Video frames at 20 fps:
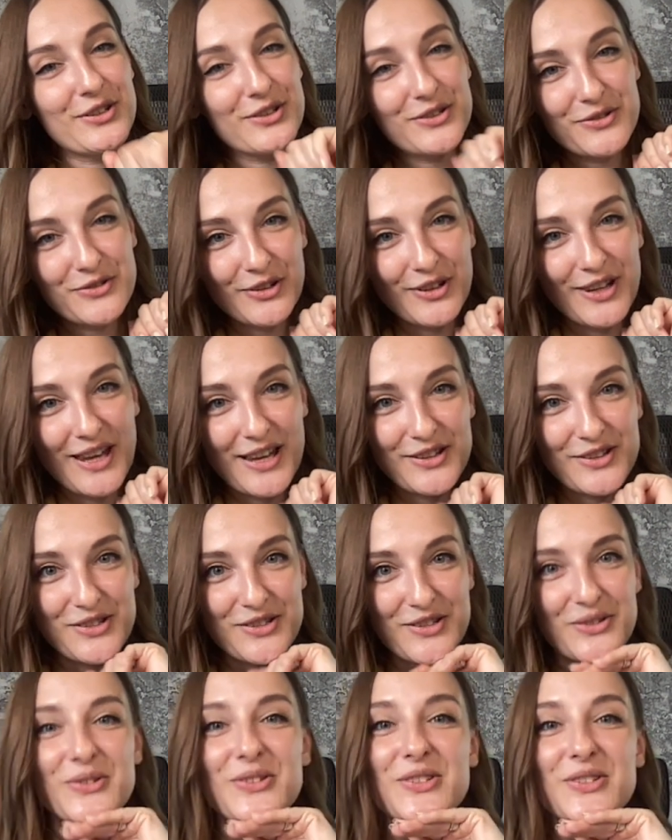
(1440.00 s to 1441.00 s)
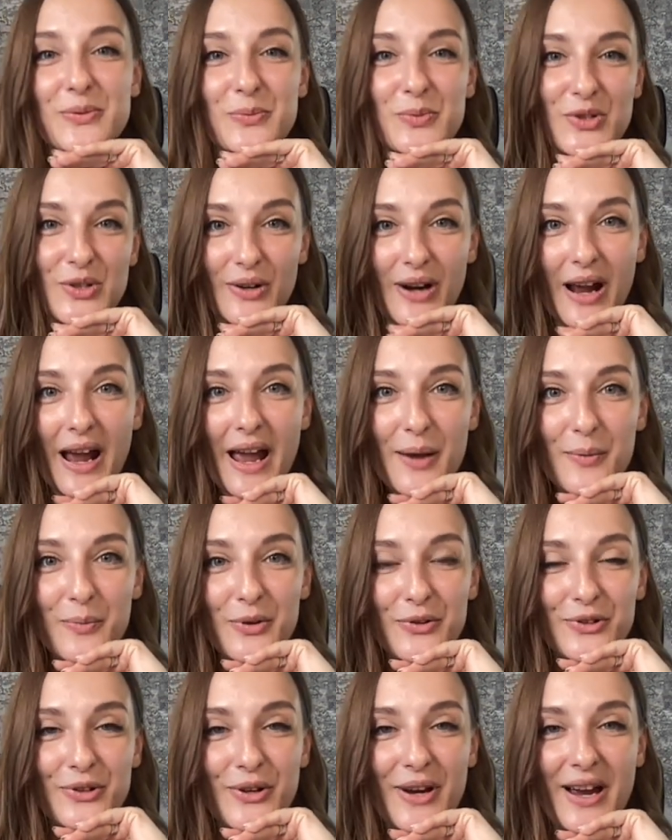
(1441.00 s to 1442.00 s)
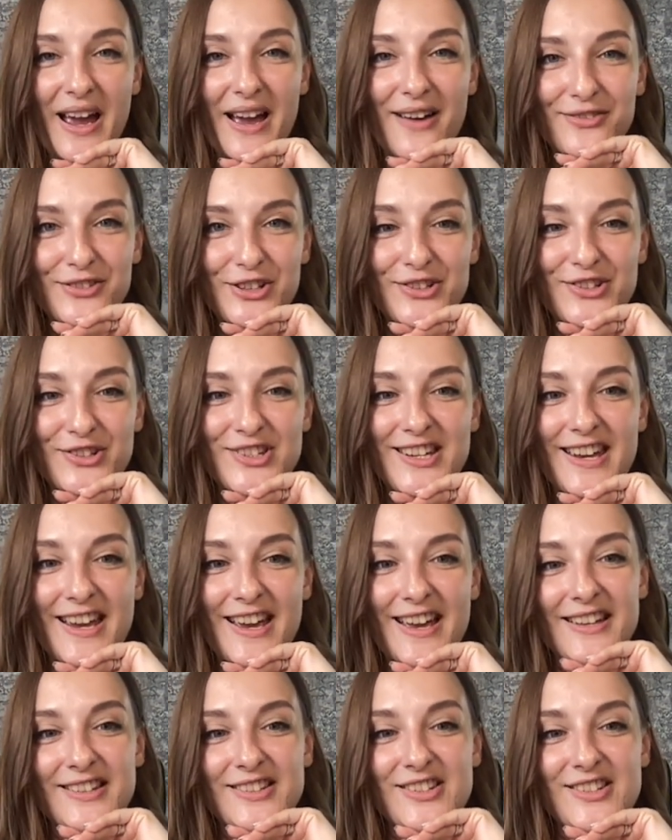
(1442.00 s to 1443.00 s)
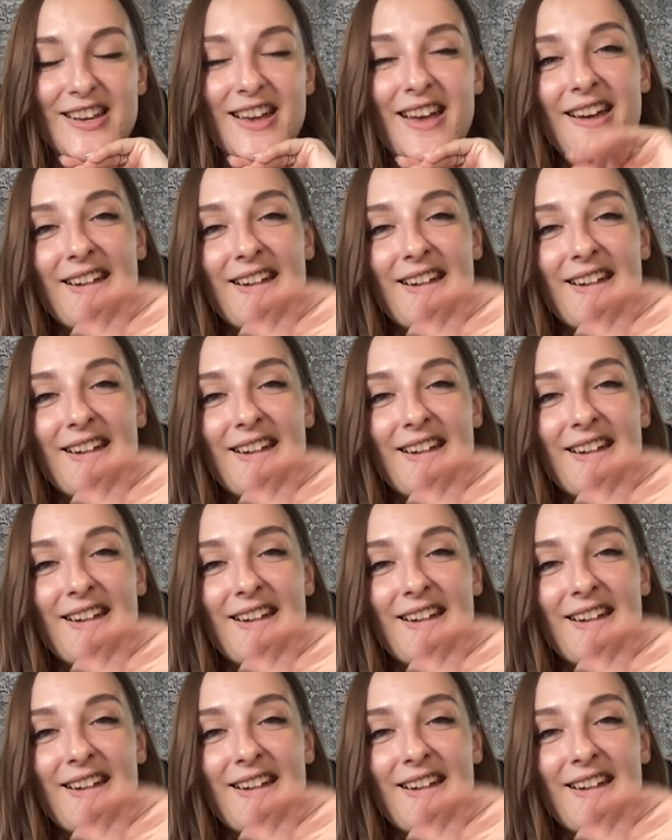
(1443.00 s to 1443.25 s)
forget to subscribe if you have not yet.